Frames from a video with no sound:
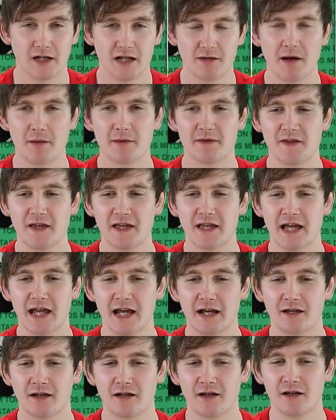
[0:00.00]
And you might be
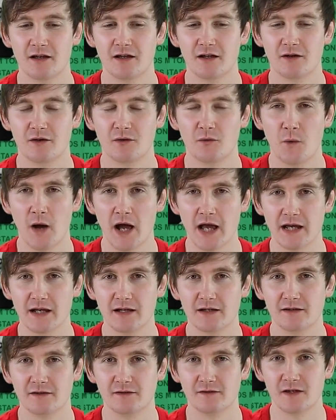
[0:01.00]
thinking, wait,
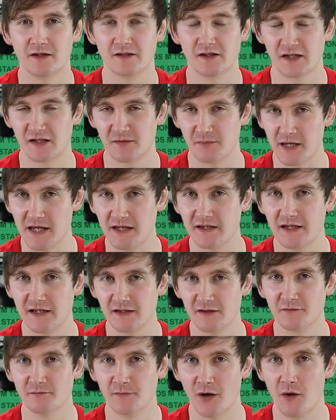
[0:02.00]
there's a
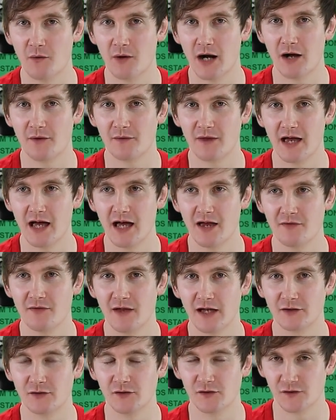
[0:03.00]
species of mole out there
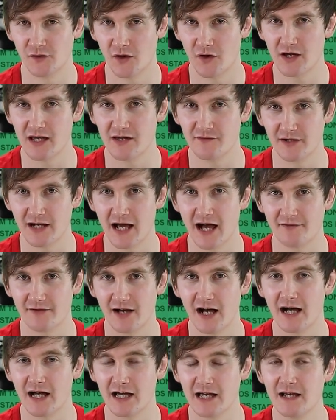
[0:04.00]
that does not even have
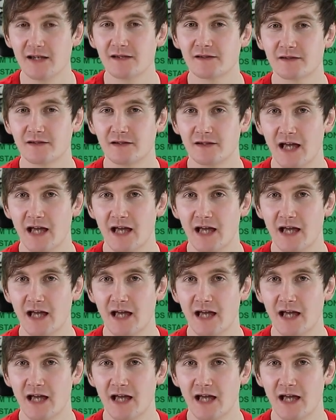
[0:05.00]
eyes?